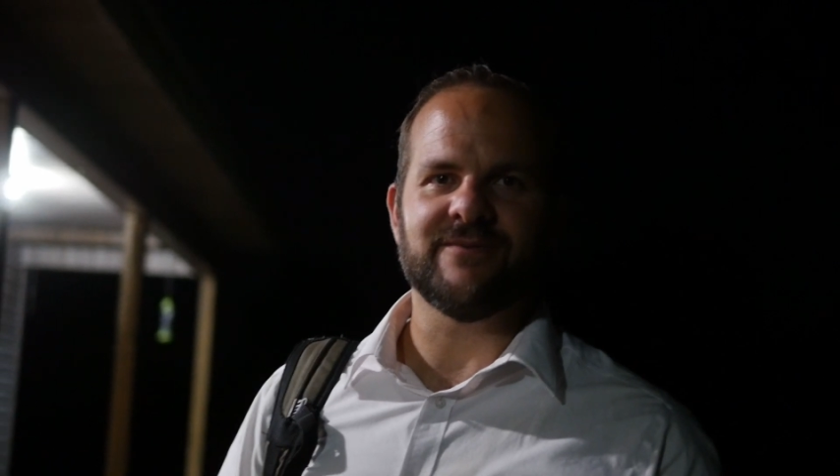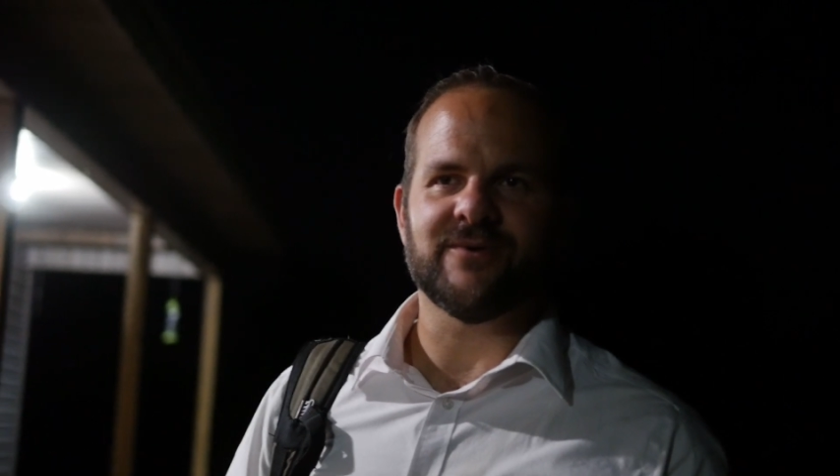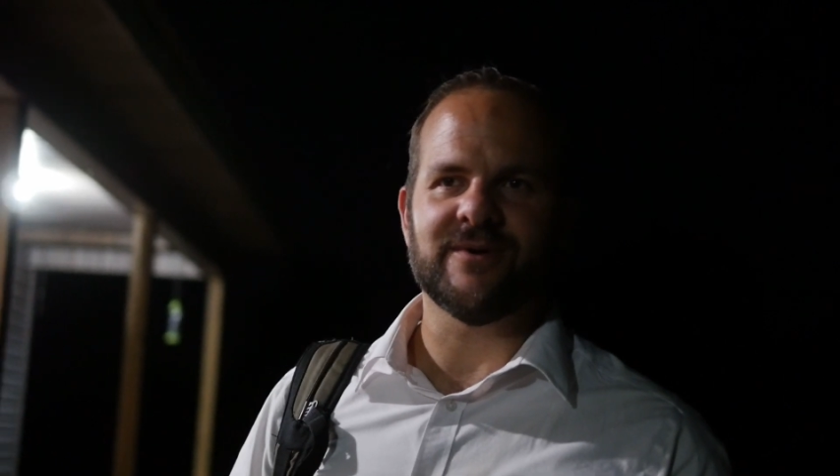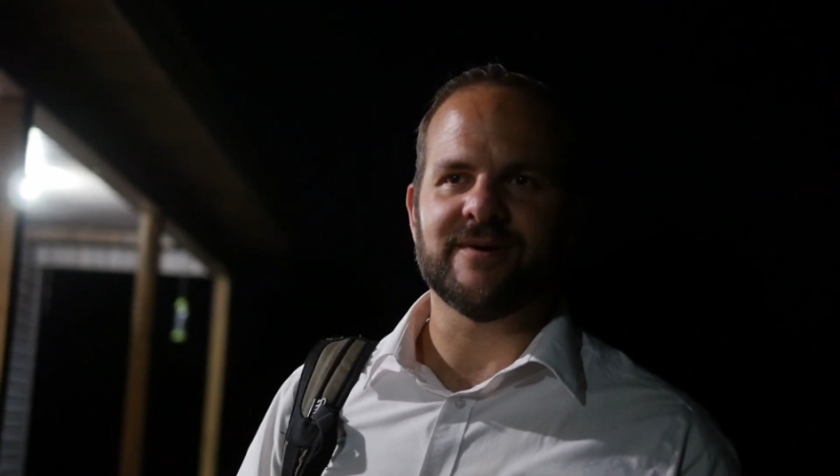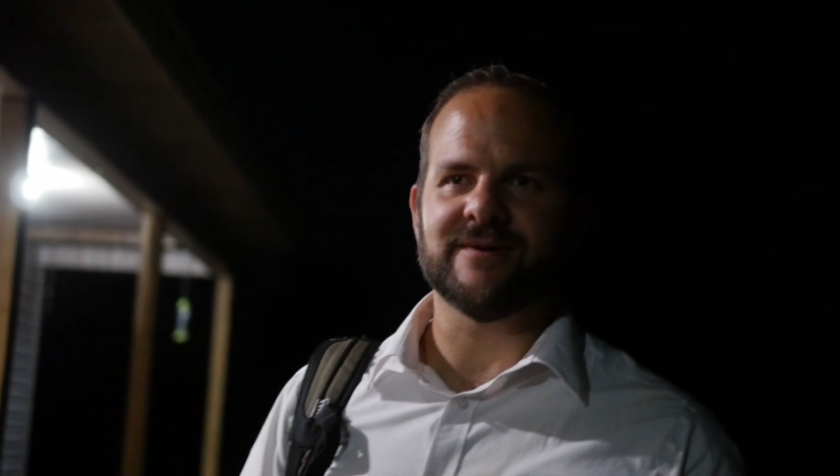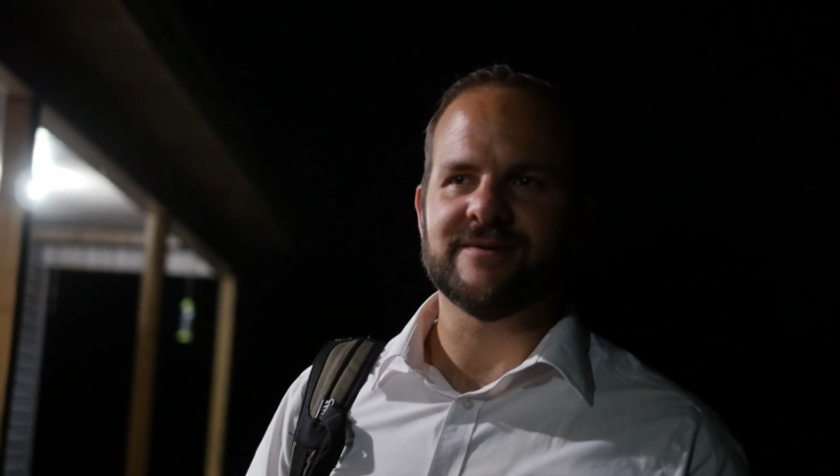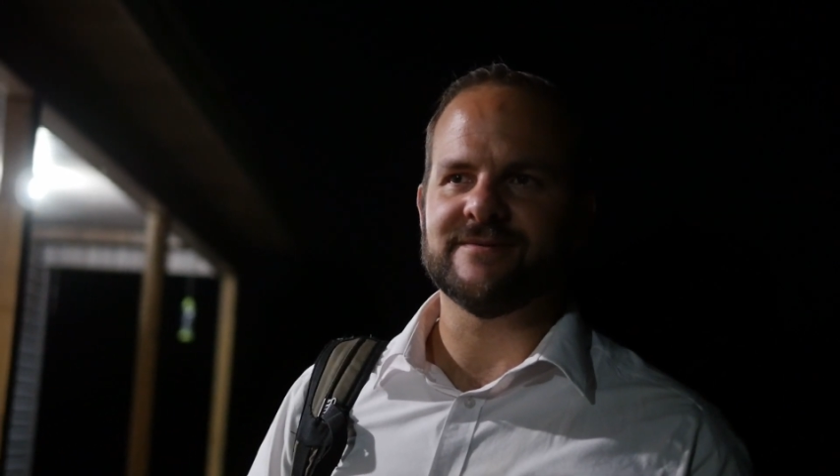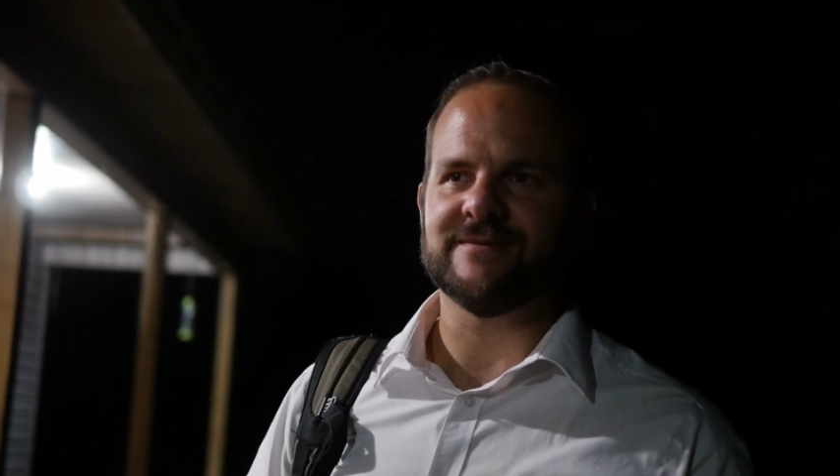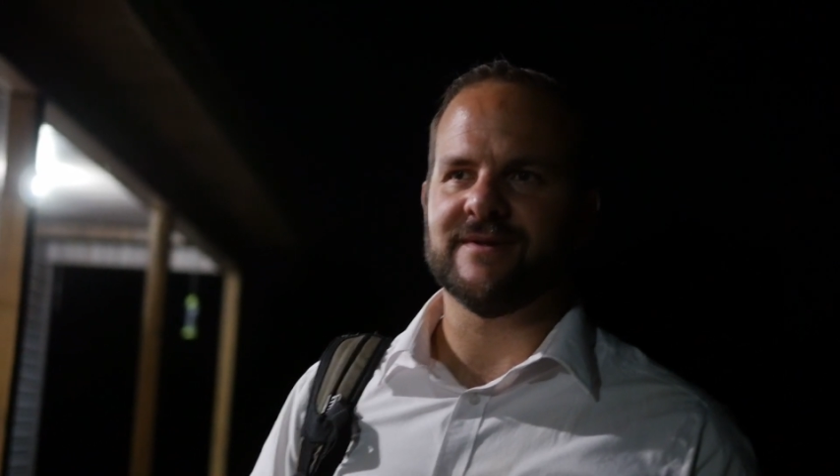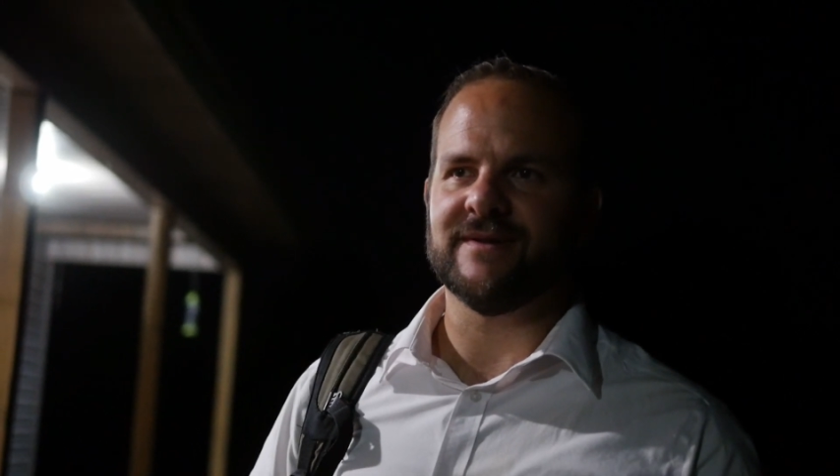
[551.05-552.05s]
were
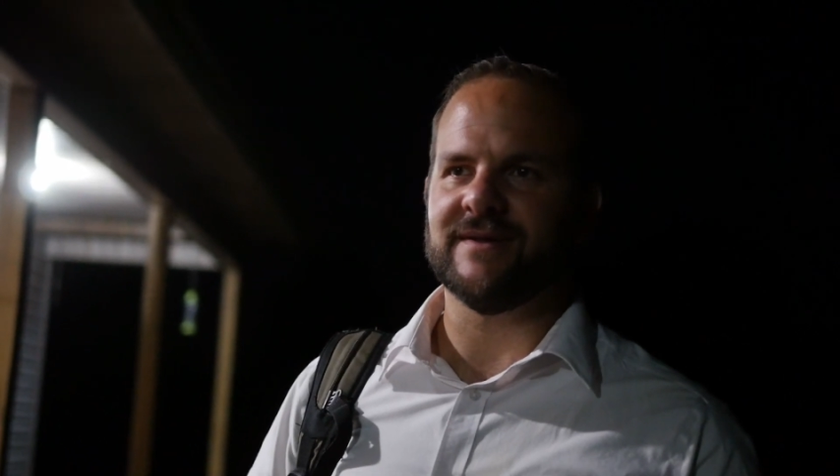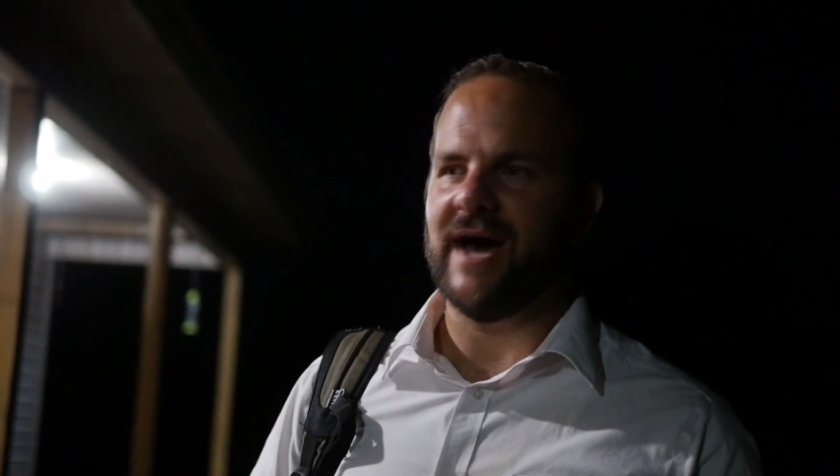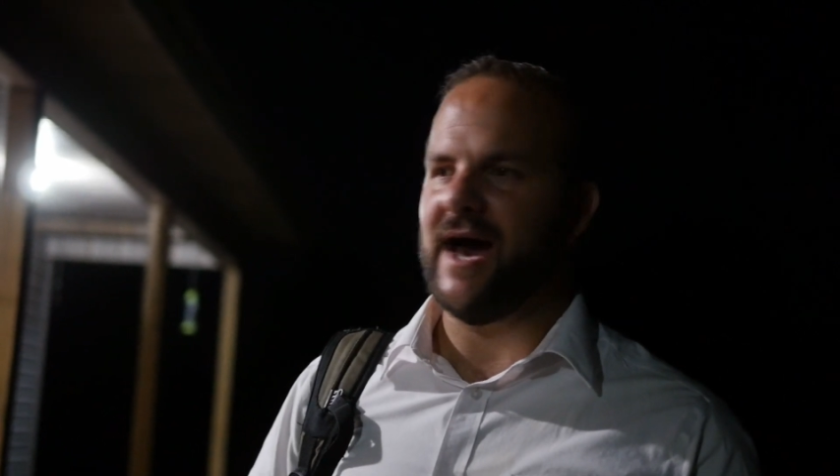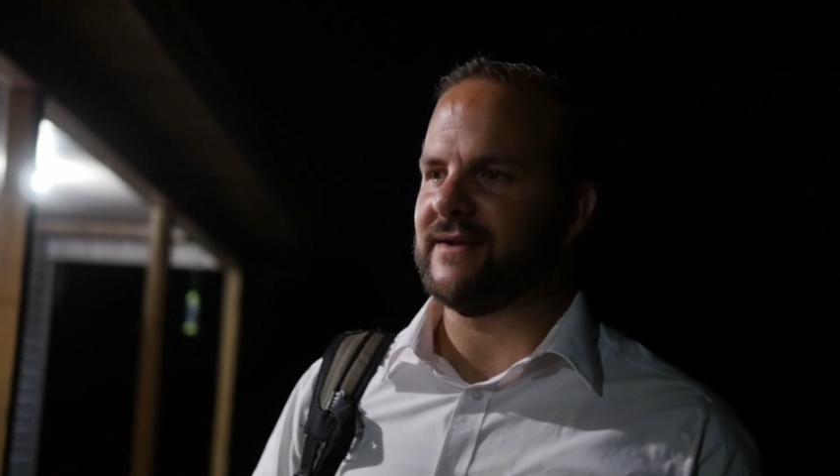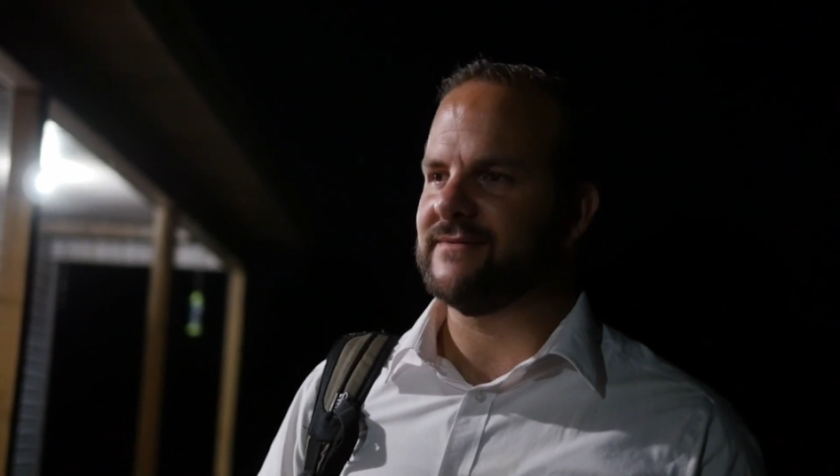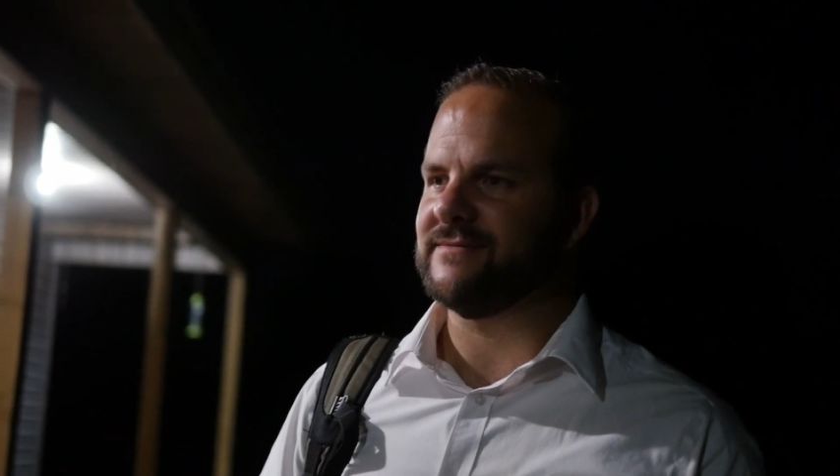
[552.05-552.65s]
that